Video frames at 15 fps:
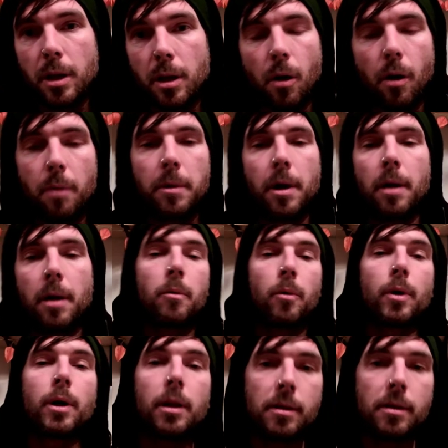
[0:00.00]
I'm a
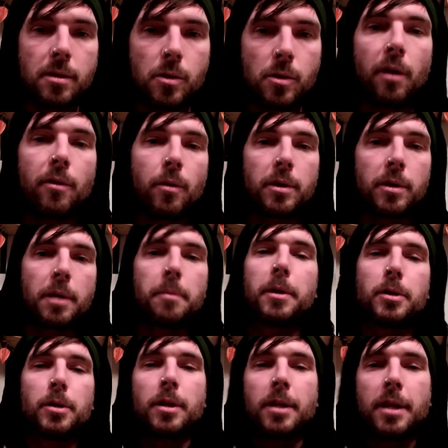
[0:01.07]
realist as well. You want to take a
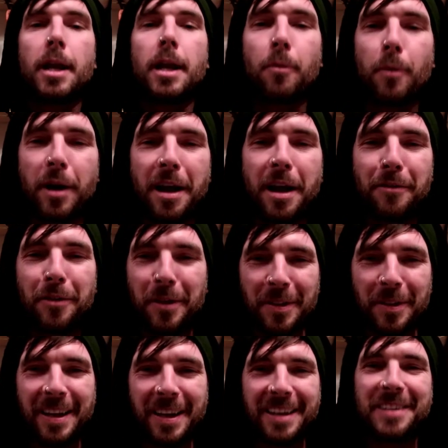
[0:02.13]
picture at the end or whatever.
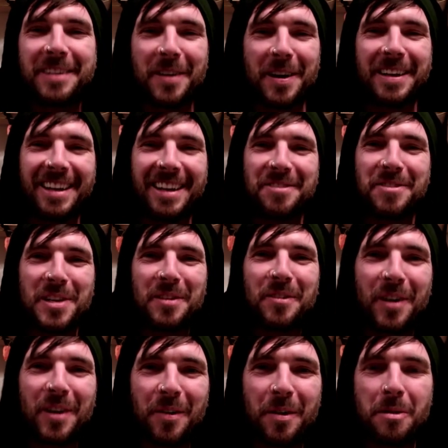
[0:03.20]
Like, come on, I'm being
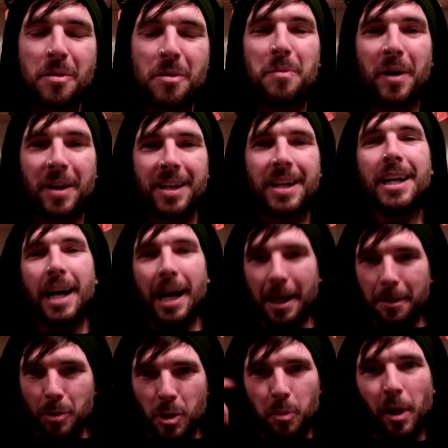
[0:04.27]
real with you, but
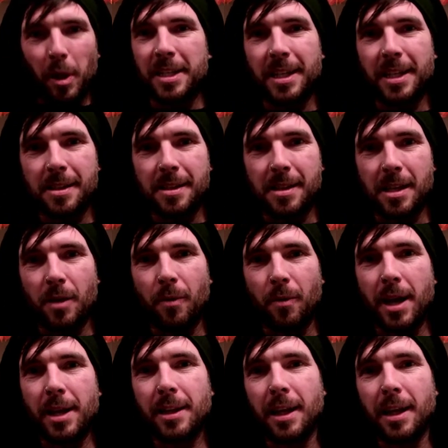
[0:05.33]
I'm just planting a seed, right?